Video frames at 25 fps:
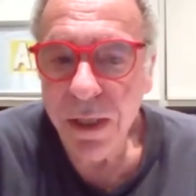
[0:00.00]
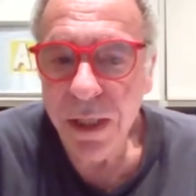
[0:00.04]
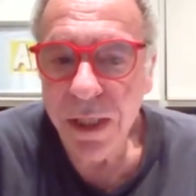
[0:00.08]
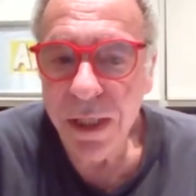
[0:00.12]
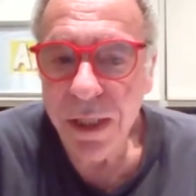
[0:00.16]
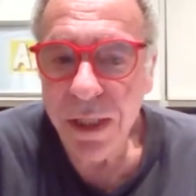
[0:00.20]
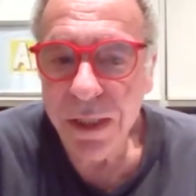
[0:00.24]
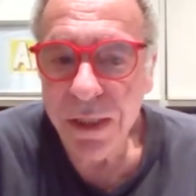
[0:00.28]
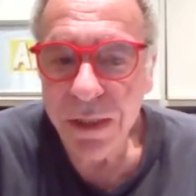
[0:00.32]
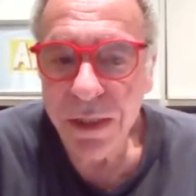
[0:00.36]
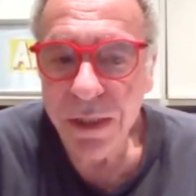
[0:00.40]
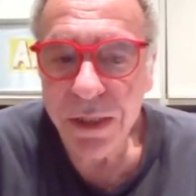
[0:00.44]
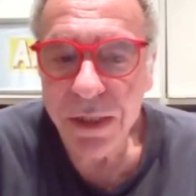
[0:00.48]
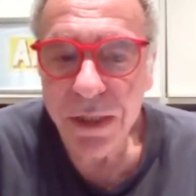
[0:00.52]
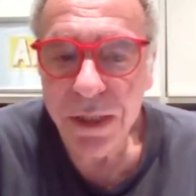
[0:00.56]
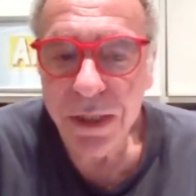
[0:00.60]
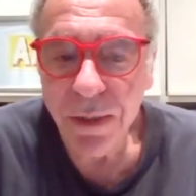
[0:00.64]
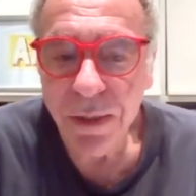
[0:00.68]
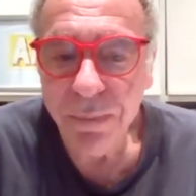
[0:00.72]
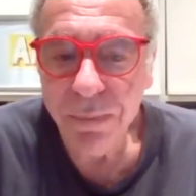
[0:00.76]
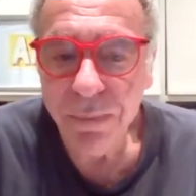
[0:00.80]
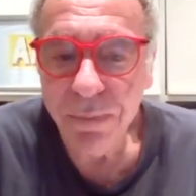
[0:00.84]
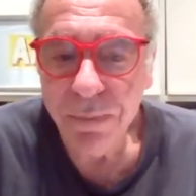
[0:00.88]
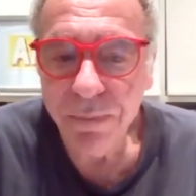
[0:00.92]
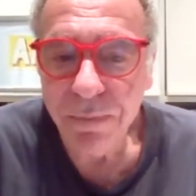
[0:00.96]
it's
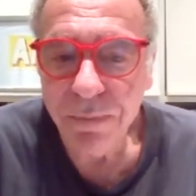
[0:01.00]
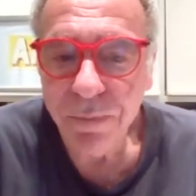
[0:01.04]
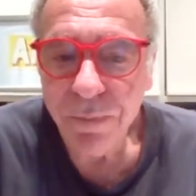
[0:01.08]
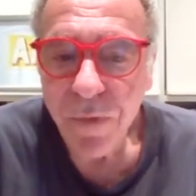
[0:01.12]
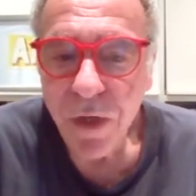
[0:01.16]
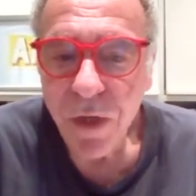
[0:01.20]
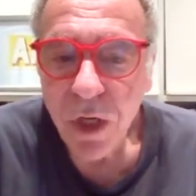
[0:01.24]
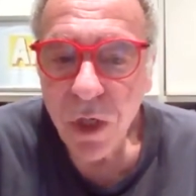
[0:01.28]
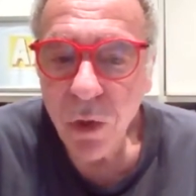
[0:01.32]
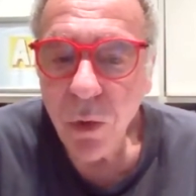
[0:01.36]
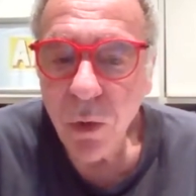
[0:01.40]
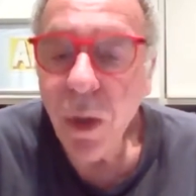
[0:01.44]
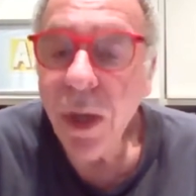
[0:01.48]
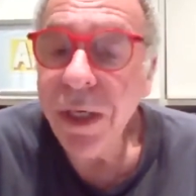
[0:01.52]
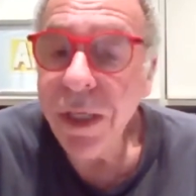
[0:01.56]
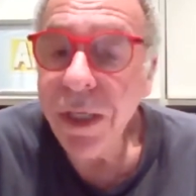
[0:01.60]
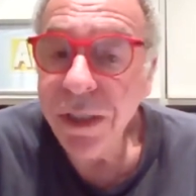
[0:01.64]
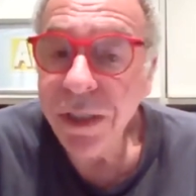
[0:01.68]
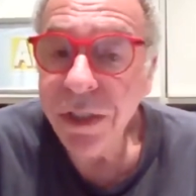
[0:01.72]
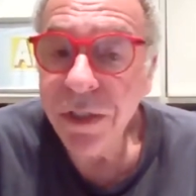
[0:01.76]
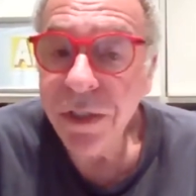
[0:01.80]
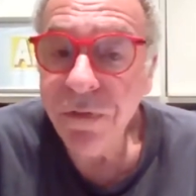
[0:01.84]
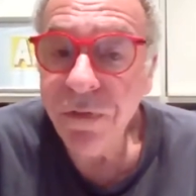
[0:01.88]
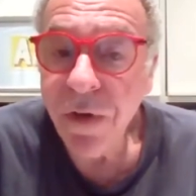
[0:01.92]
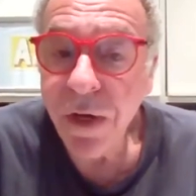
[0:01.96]
quite
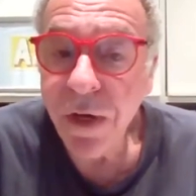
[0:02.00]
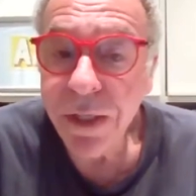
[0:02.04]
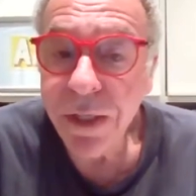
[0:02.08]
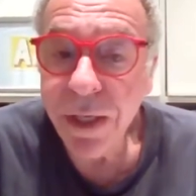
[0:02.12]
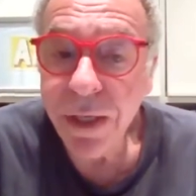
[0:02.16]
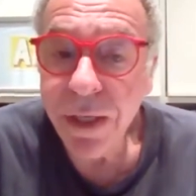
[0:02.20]
easy to find